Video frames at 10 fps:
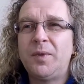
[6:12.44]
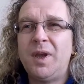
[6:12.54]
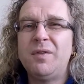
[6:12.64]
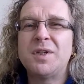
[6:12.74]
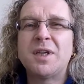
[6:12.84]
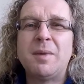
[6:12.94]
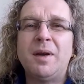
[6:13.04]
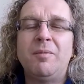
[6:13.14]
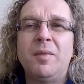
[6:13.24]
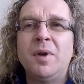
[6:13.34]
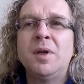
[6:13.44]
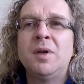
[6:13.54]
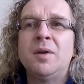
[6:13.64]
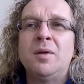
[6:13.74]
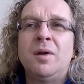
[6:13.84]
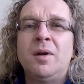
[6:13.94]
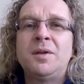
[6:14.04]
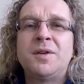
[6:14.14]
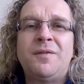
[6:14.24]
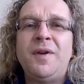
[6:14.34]
give you something
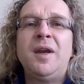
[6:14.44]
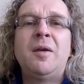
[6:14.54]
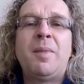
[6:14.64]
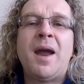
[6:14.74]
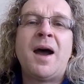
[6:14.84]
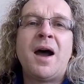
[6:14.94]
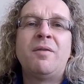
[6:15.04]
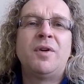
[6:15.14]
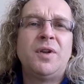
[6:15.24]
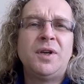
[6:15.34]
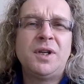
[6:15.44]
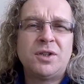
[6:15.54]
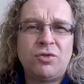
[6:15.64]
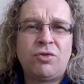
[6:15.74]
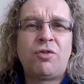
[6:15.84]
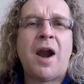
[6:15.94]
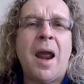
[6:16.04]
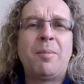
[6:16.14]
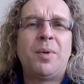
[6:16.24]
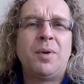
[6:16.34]
to think about other than this
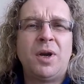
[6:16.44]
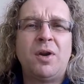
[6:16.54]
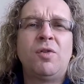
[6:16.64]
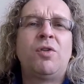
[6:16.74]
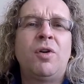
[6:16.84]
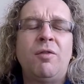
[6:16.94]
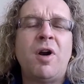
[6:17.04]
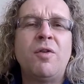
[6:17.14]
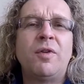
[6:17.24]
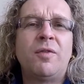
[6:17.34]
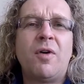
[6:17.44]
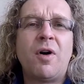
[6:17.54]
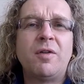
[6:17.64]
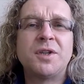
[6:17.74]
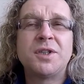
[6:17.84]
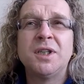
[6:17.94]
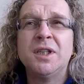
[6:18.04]
crap coronavirus.